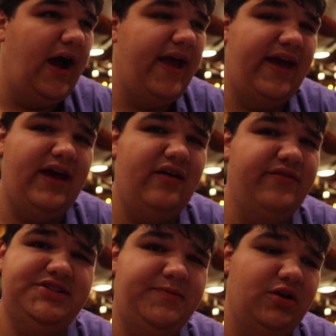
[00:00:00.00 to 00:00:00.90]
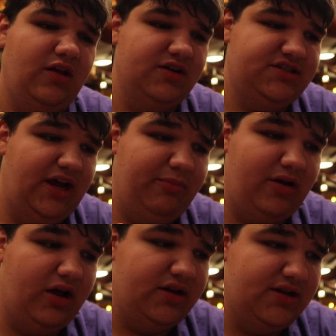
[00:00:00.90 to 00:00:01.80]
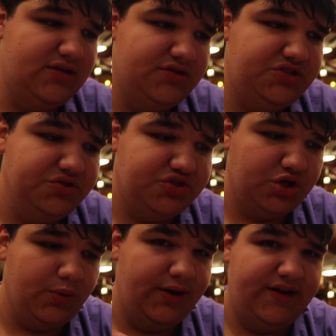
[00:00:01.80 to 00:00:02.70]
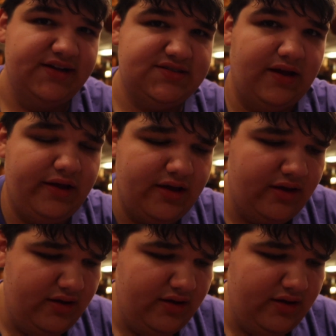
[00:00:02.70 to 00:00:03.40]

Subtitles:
I have. It's been a long time. I'm not too sure what it tastes like.